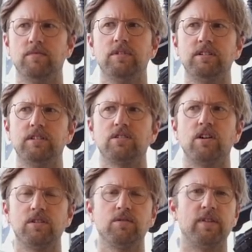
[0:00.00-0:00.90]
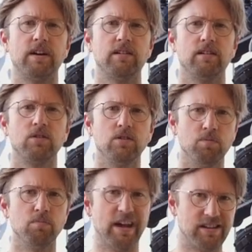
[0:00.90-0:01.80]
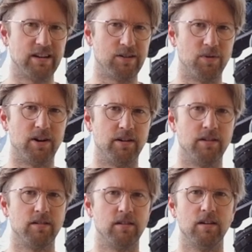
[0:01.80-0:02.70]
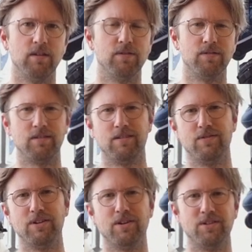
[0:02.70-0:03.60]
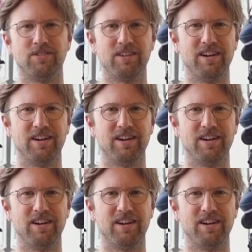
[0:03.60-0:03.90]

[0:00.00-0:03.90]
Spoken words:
it's just hard to find a good matching one if you don't